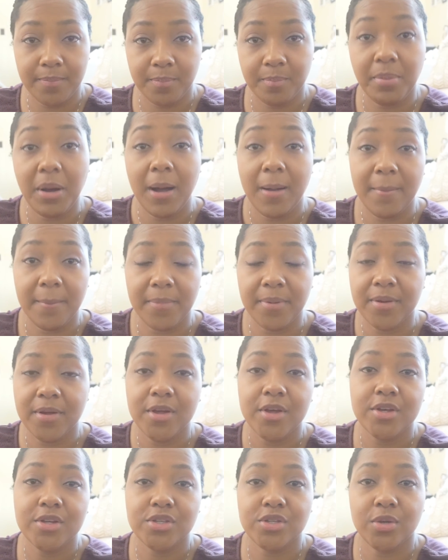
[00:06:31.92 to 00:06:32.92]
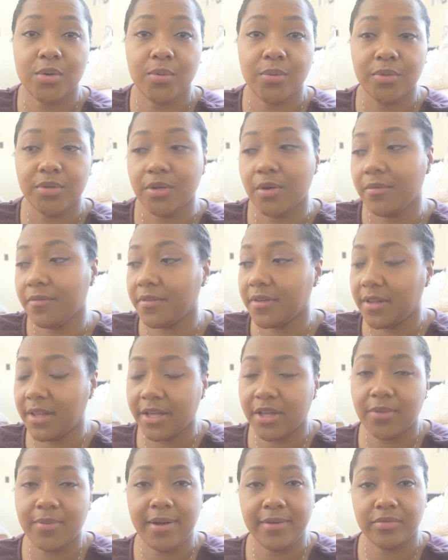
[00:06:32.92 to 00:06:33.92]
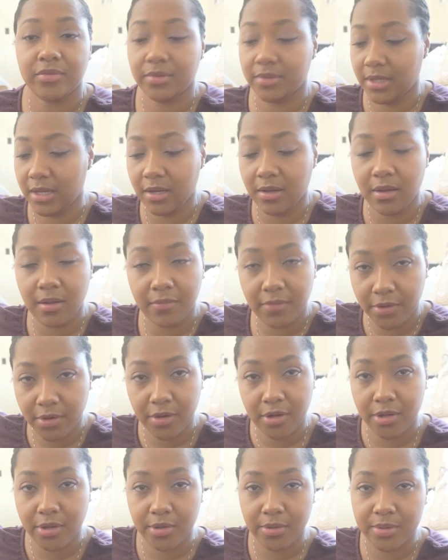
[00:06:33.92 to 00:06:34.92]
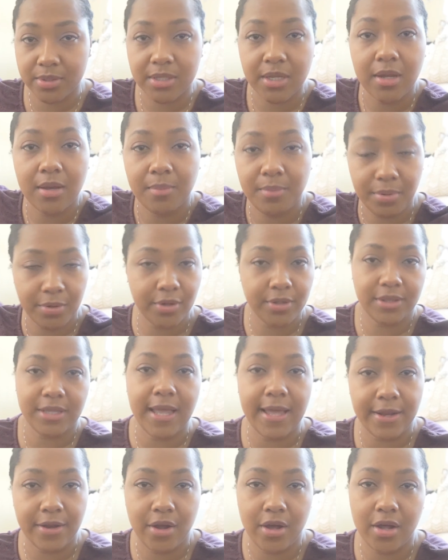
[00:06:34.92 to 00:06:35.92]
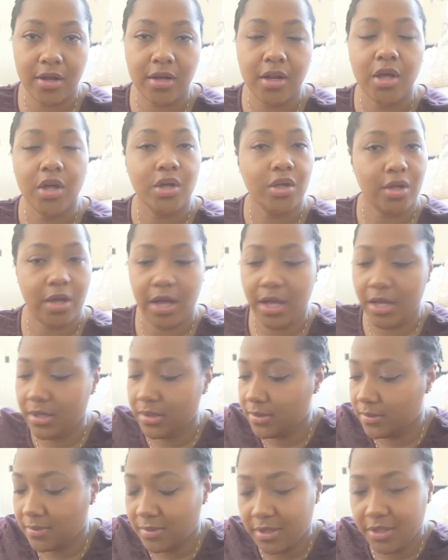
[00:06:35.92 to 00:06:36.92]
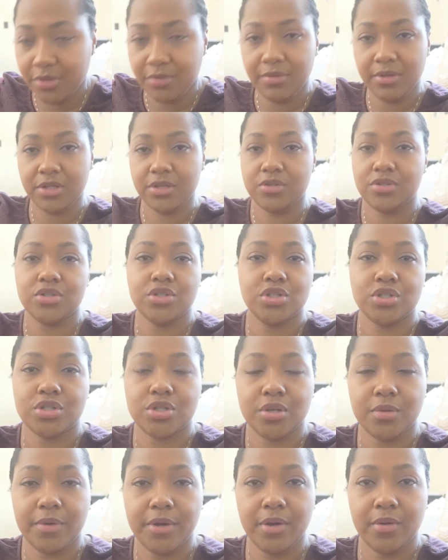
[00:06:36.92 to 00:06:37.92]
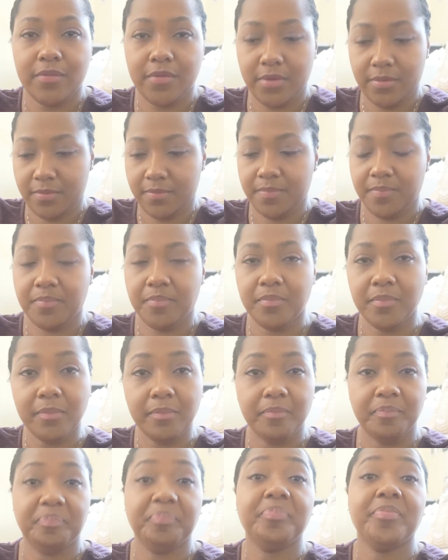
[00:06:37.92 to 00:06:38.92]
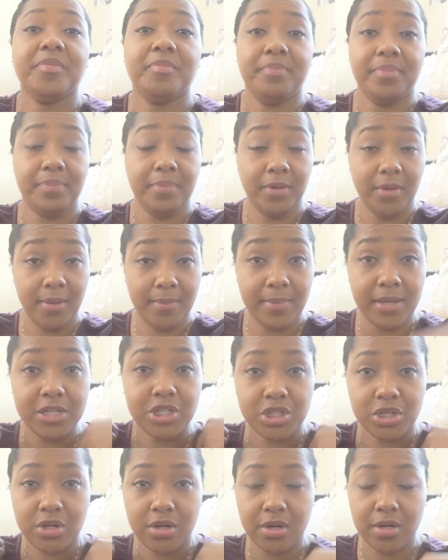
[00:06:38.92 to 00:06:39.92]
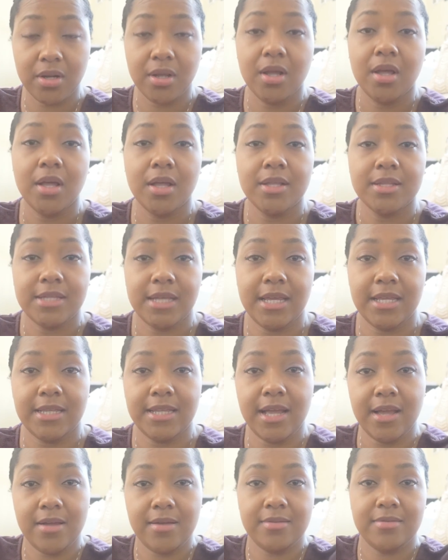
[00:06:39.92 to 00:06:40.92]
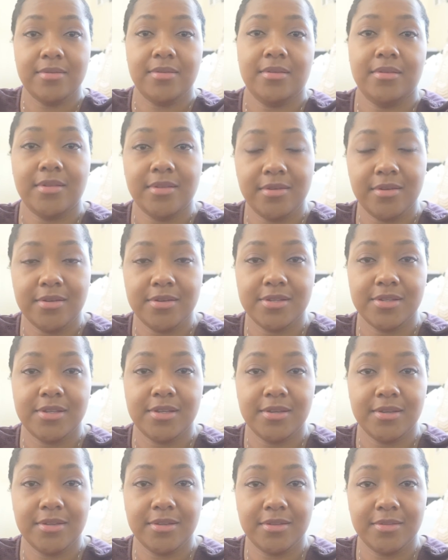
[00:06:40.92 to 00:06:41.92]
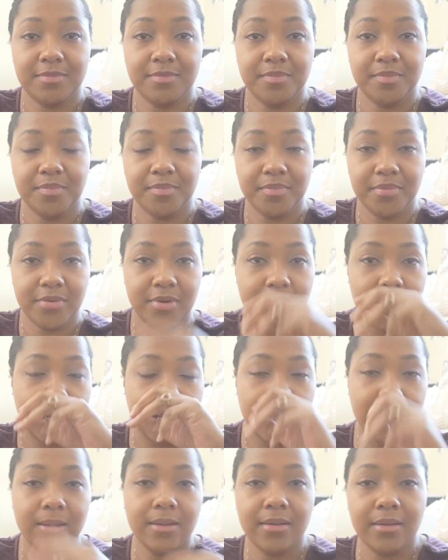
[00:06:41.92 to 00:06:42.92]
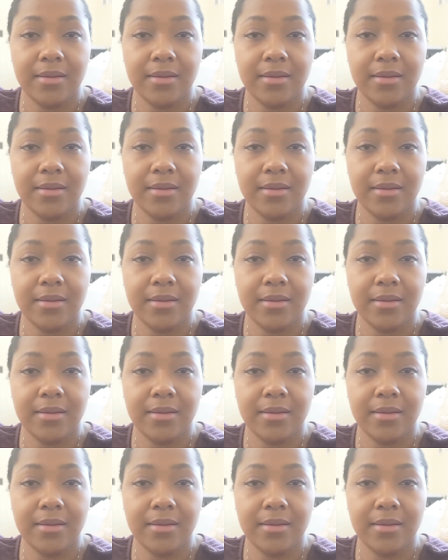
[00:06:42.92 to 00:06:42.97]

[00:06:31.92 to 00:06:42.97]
pump. So don't feel like you have to take off all your clothes, put that on. I literally used to just throw it over, pull up my shirt, take down the nursing bra,